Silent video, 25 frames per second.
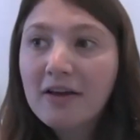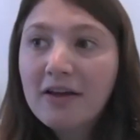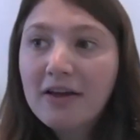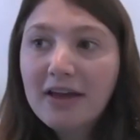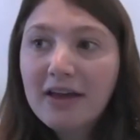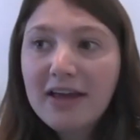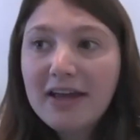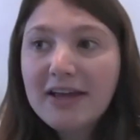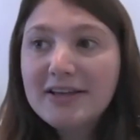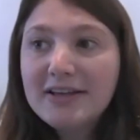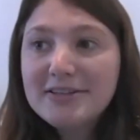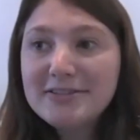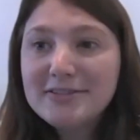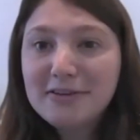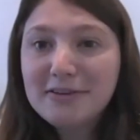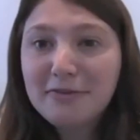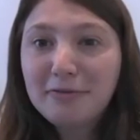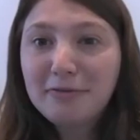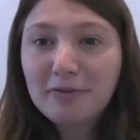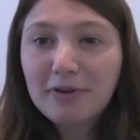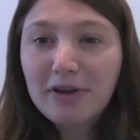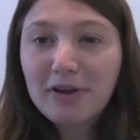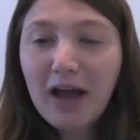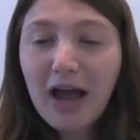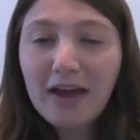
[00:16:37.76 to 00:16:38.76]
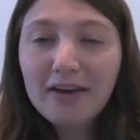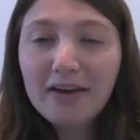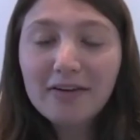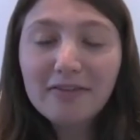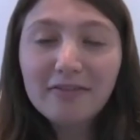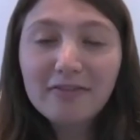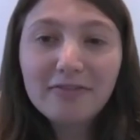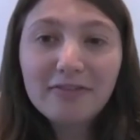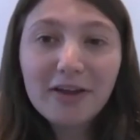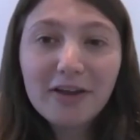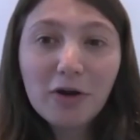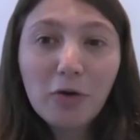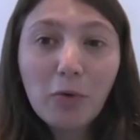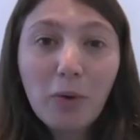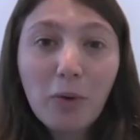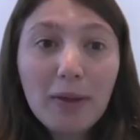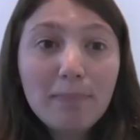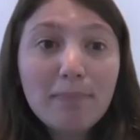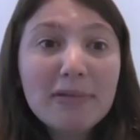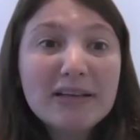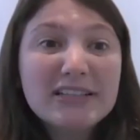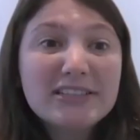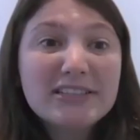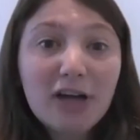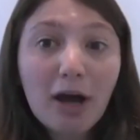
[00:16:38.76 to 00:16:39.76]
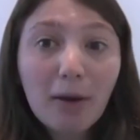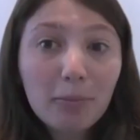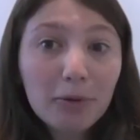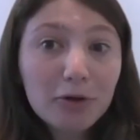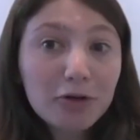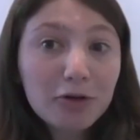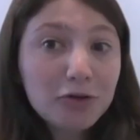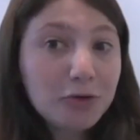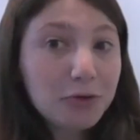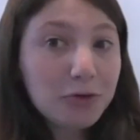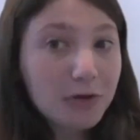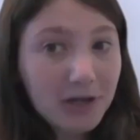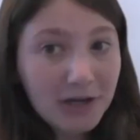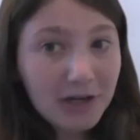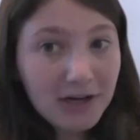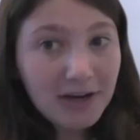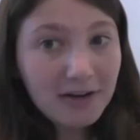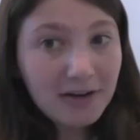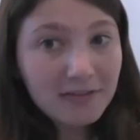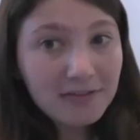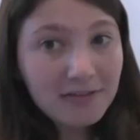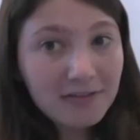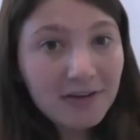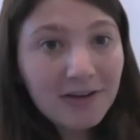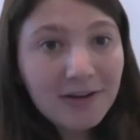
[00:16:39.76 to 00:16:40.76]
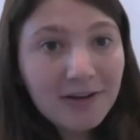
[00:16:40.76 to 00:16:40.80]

is it's kind of in a way missed opportunities.